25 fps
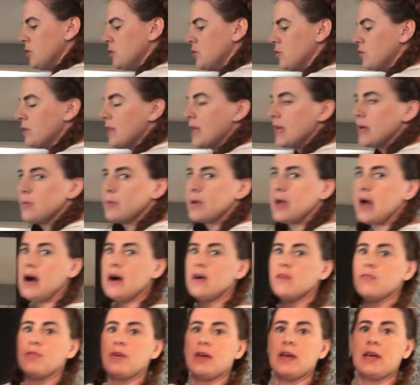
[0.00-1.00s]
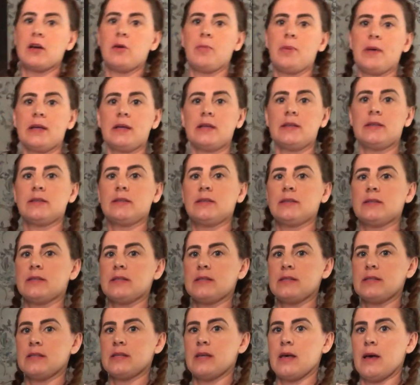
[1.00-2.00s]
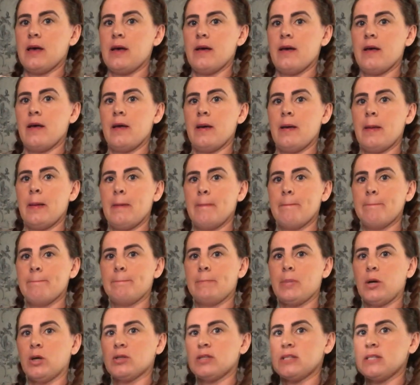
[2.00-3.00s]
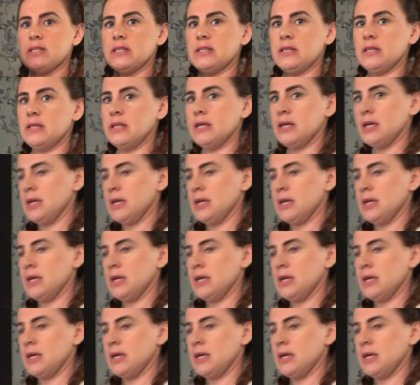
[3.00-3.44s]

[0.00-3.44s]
So there we have Iggle Piggle's body